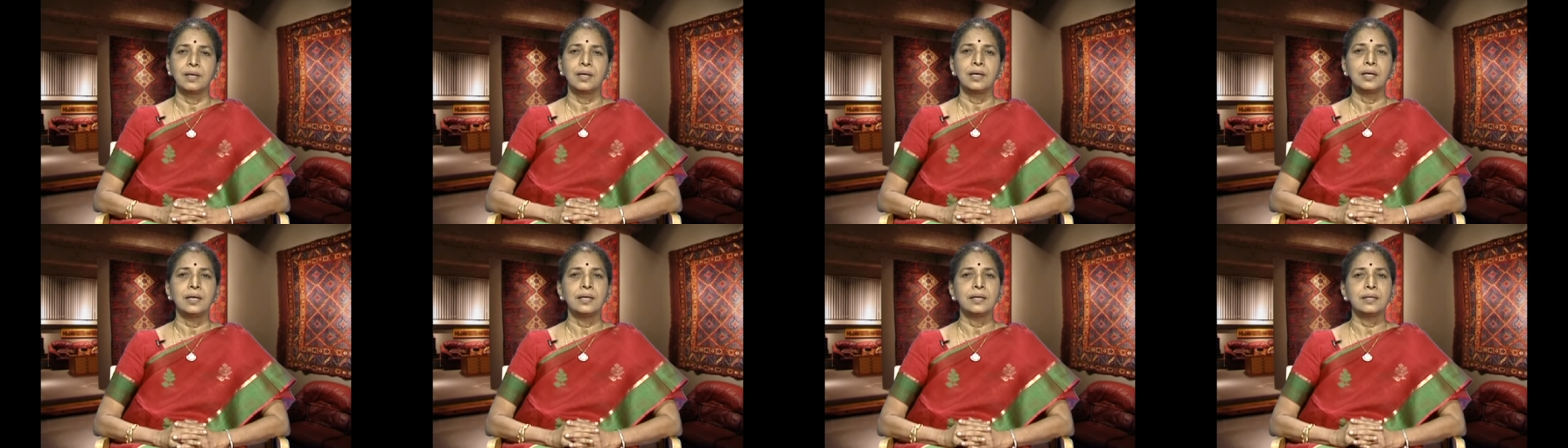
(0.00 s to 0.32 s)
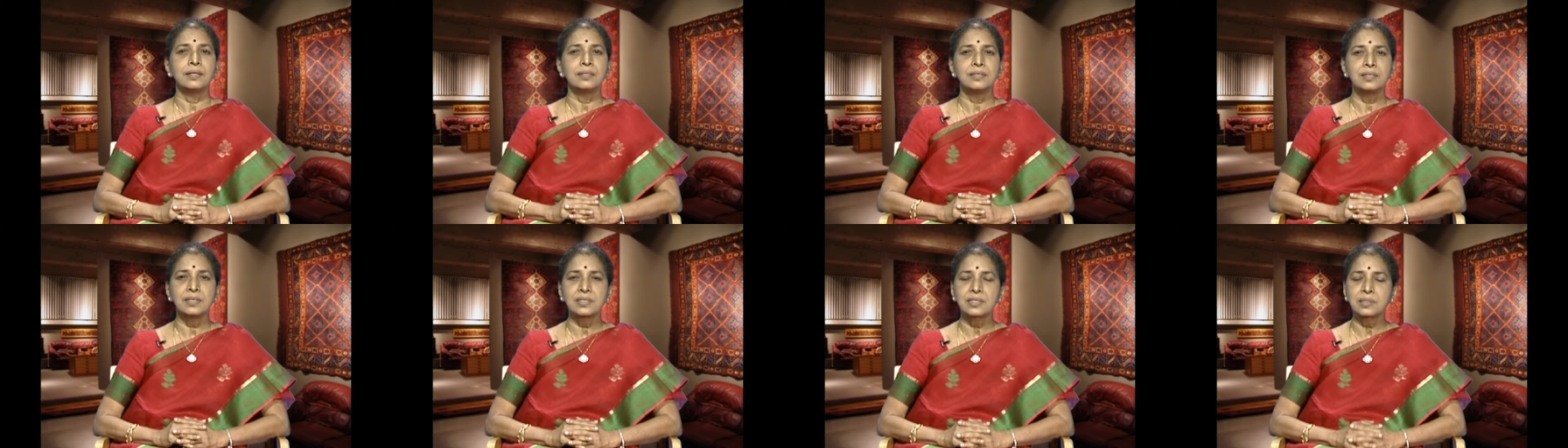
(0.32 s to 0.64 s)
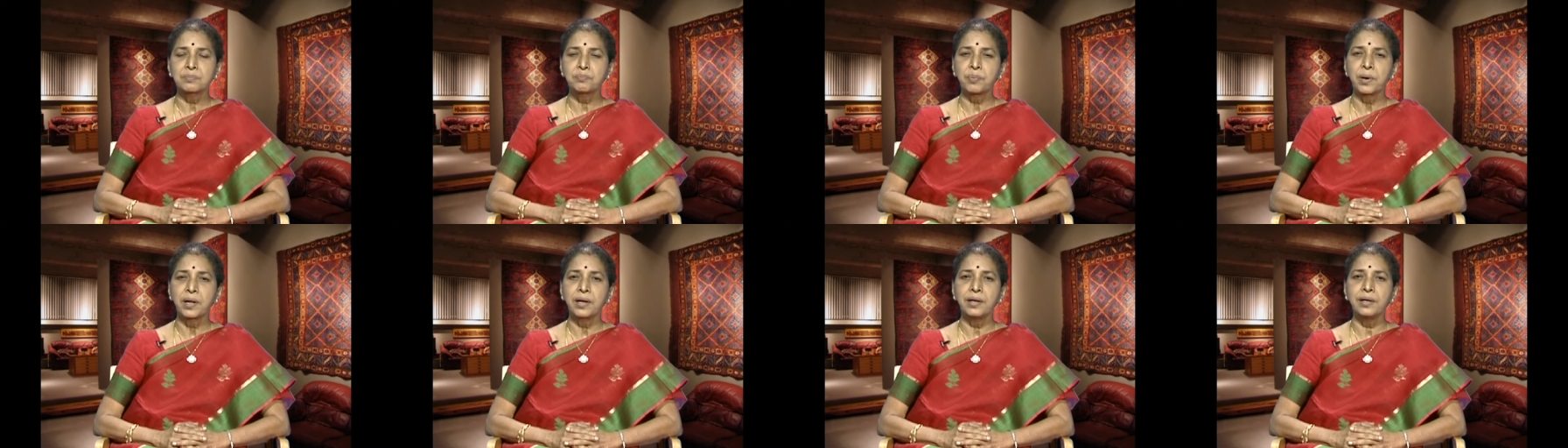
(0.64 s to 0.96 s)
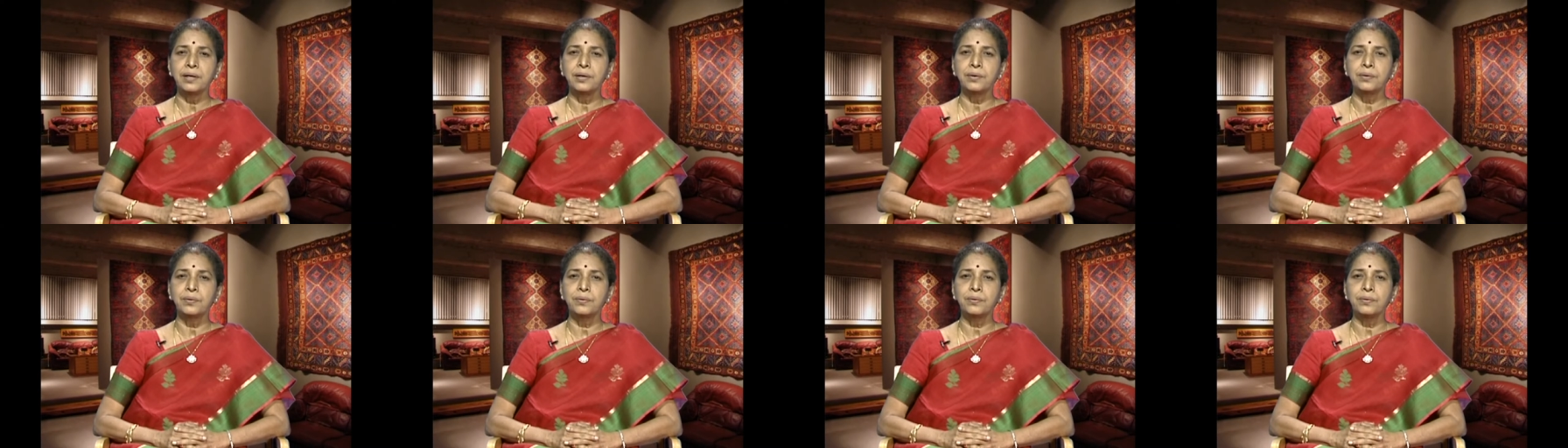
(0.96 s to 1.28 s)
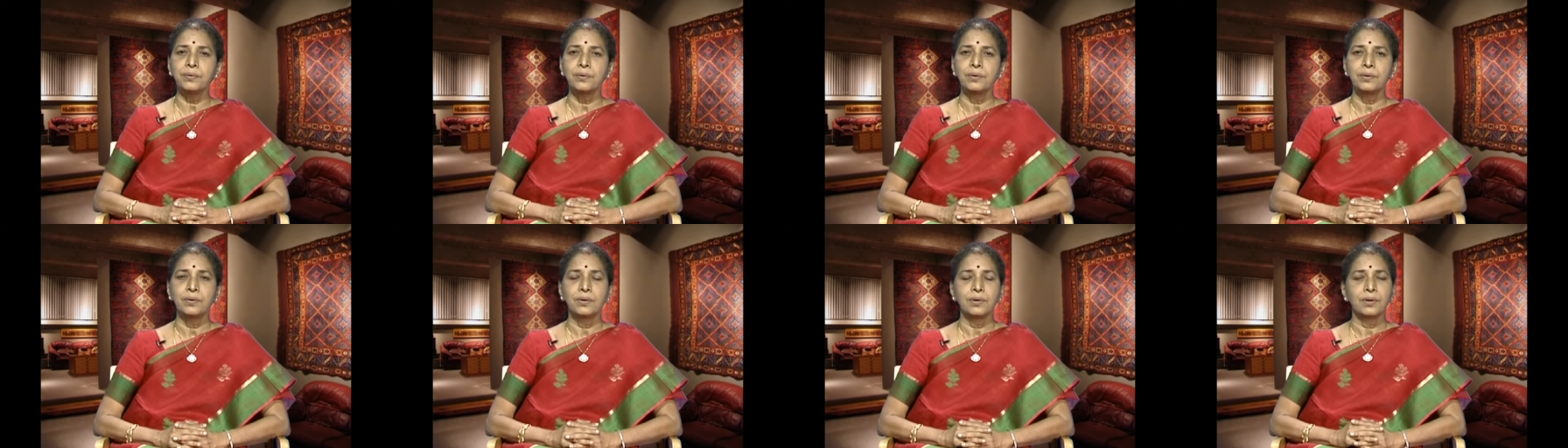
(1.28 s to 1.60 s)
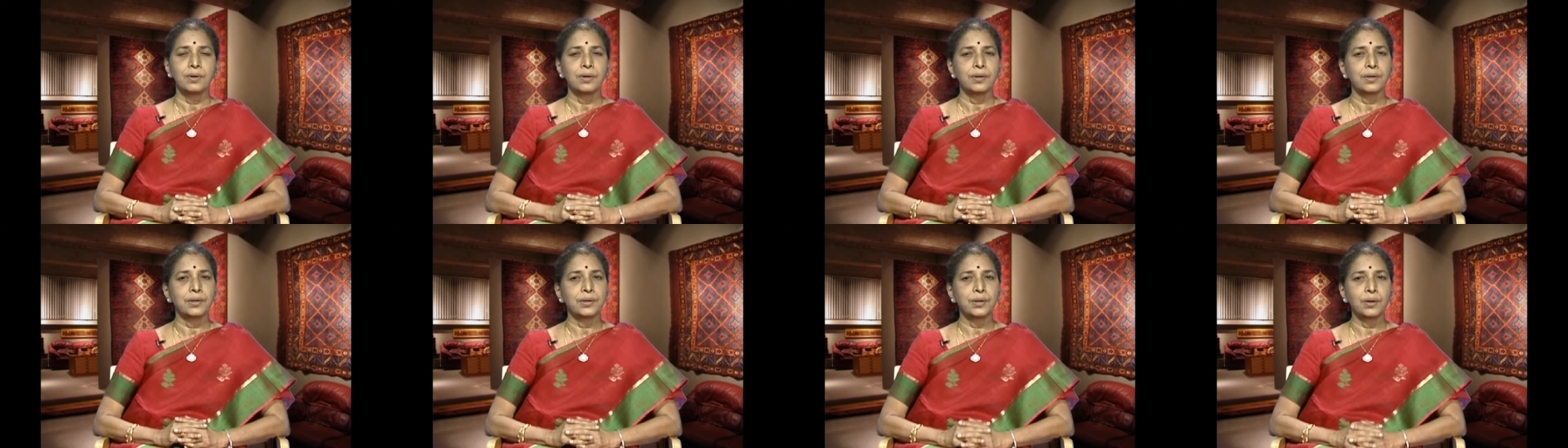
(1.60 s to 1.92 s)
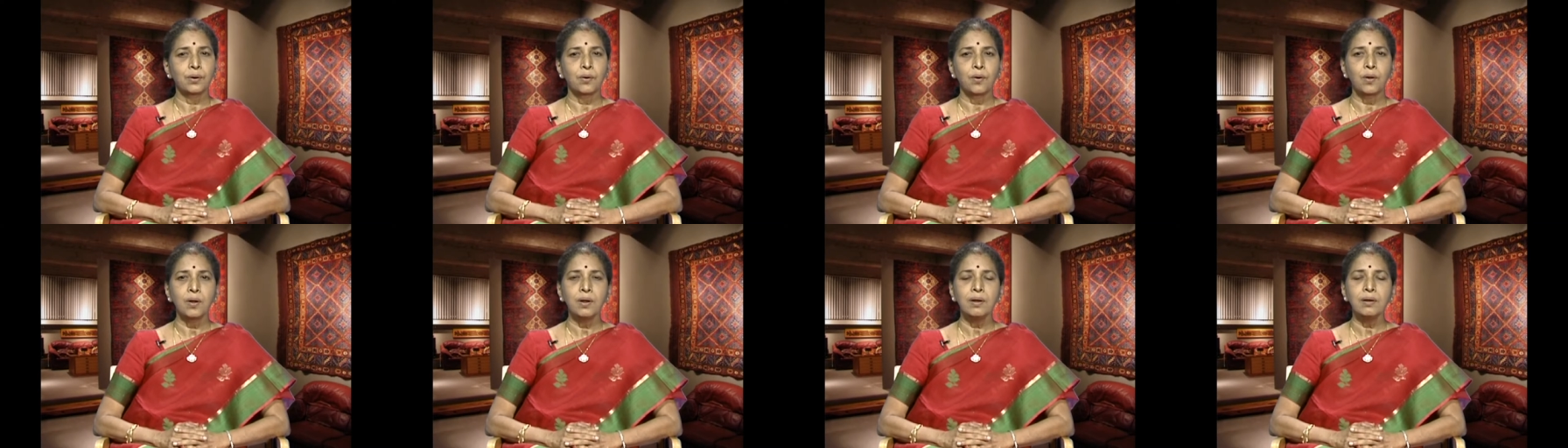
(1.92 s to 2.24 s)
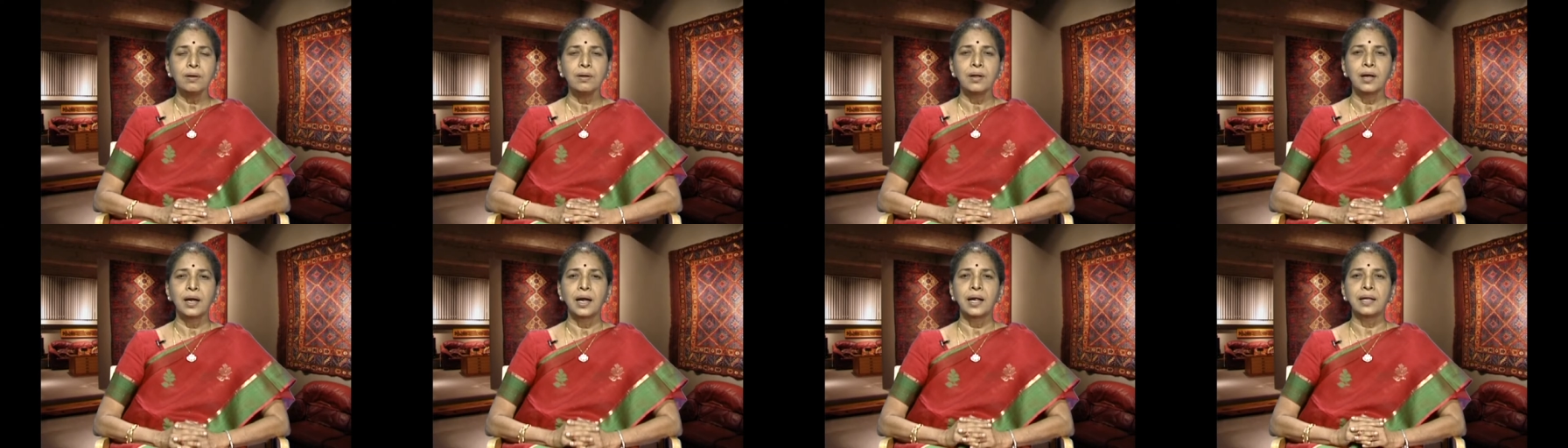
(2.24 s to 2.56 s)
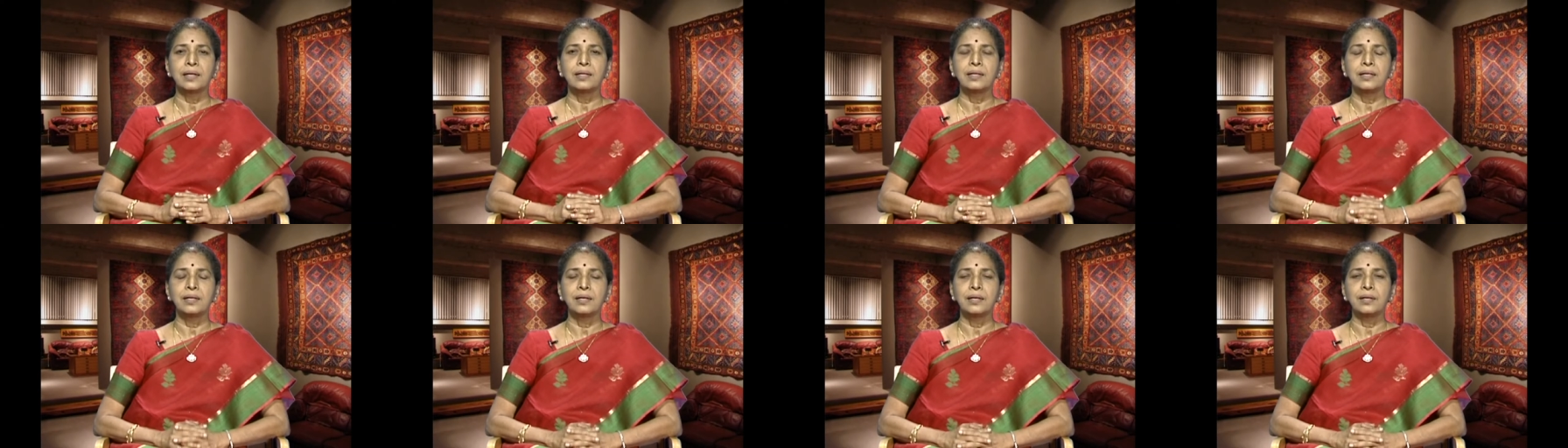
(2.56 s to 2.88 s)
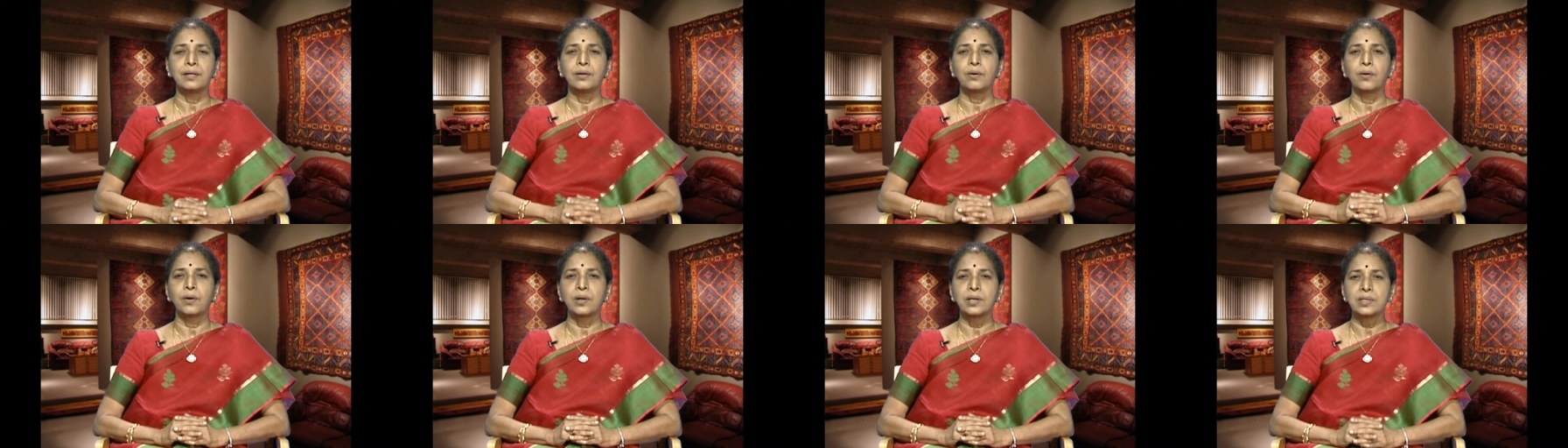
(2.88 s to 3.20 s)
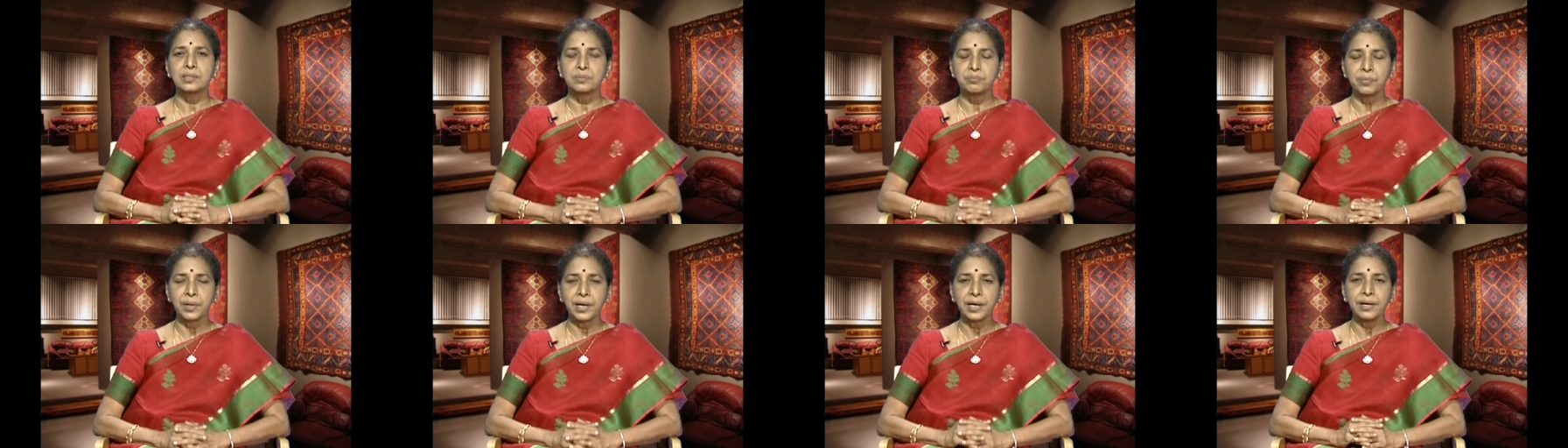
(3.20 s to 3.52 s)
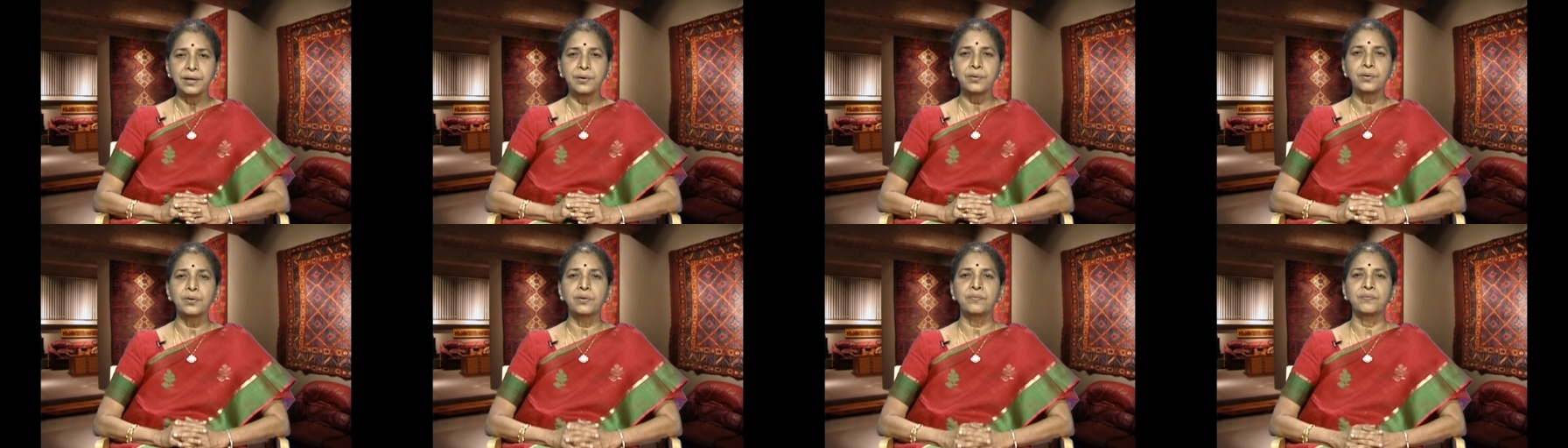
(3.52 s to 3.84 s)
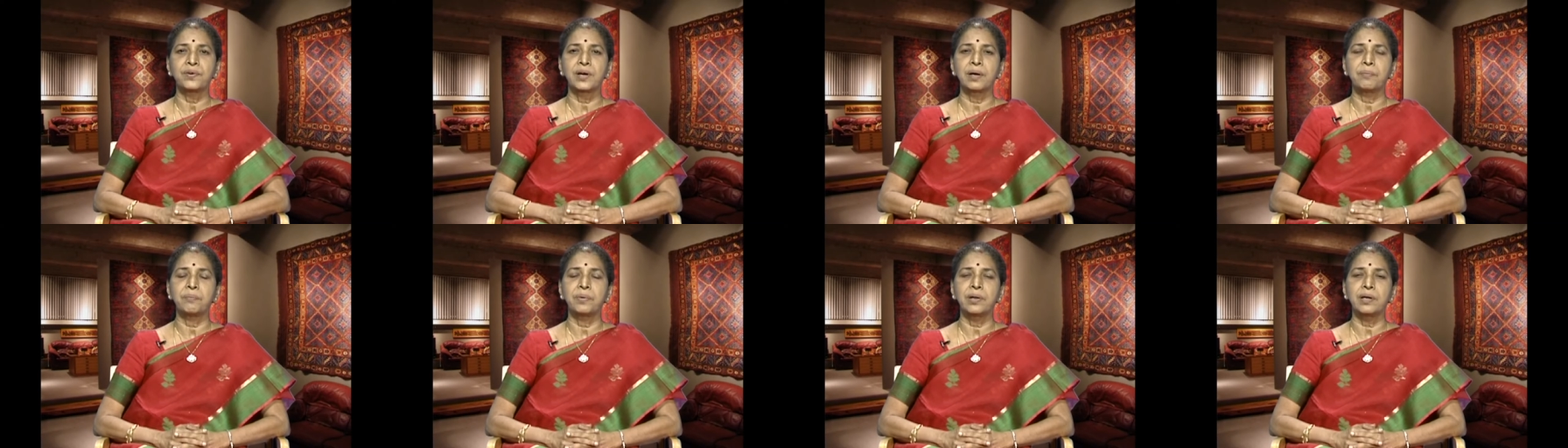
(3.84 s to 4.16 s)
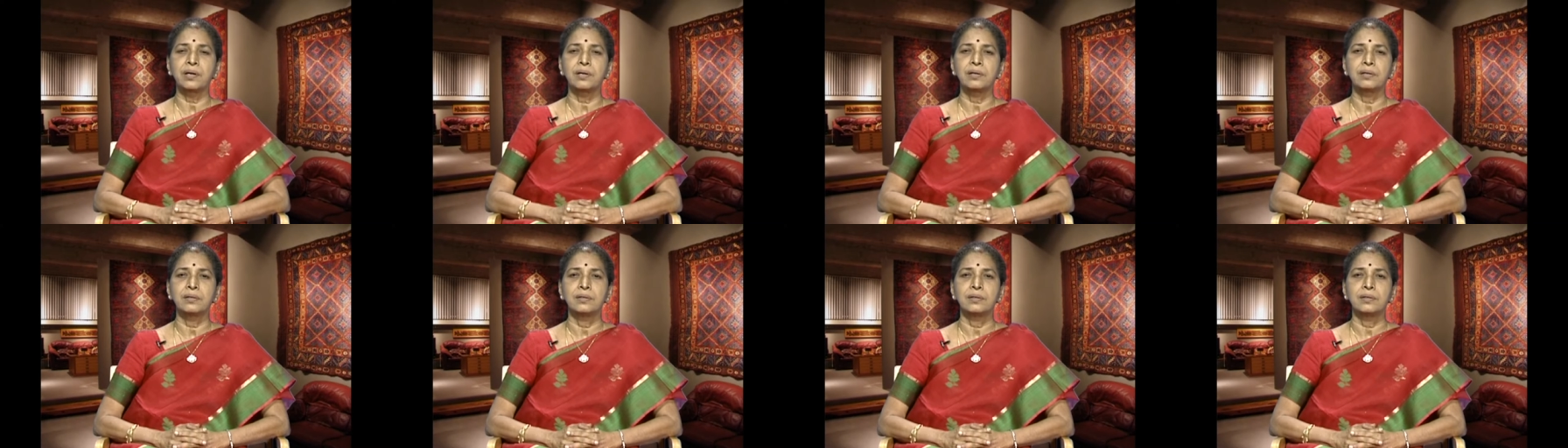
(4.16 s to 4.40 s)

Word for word: it is just spun into a yarn and then yarn is made into a fabric